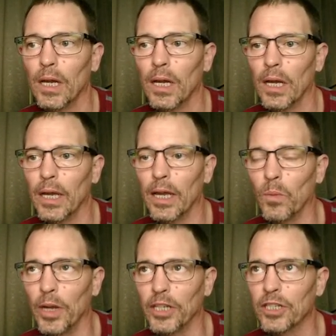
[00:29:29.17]
in
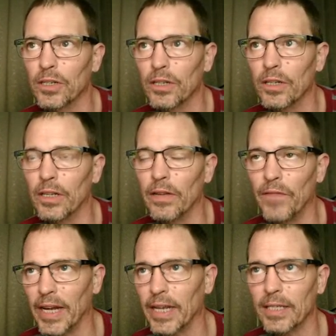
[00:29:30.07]
which the
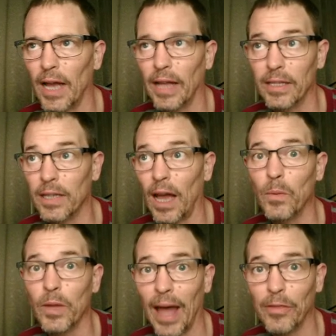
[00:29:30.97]
defending side, the side
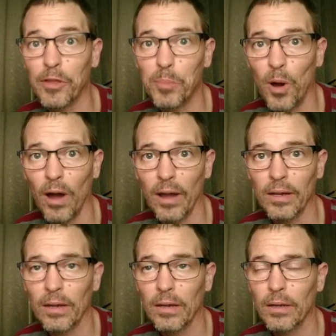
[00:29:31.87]
without the pawn,
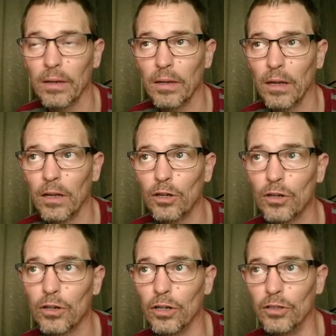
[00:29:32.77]

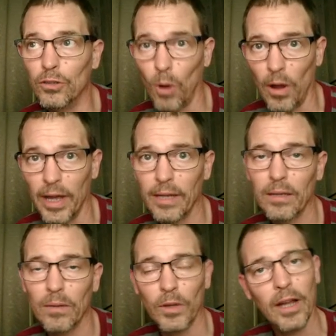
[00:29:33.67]
could draw it
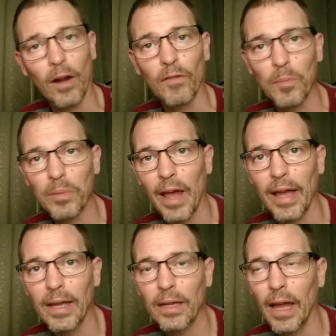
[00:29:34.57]
with careful
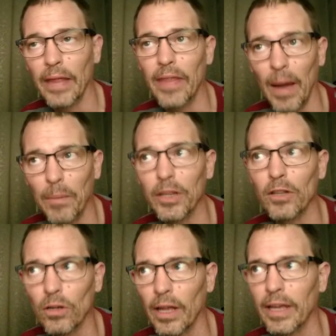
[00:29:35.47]
play and that one
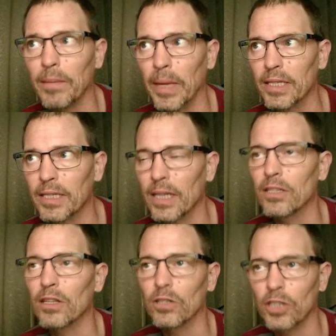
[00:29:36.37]
looked like it made sense.
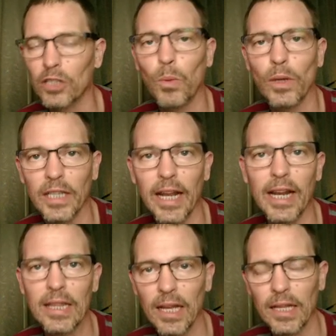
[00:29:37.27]
There just wasn't
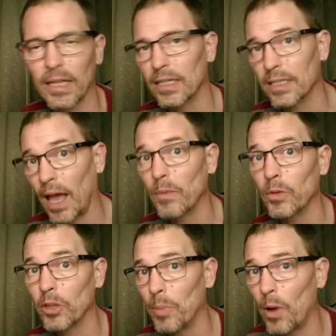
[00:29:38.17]
anything that the side with
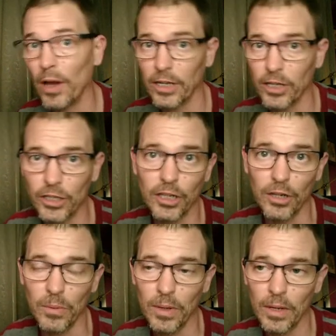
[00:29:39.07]
the pawn could
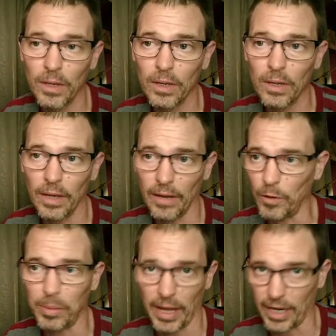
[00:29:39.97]
do if we
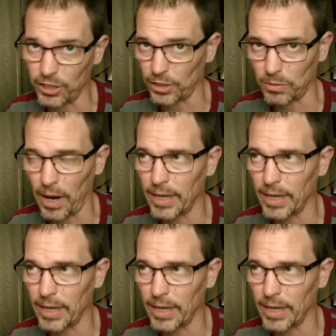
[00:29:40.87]
played it just right.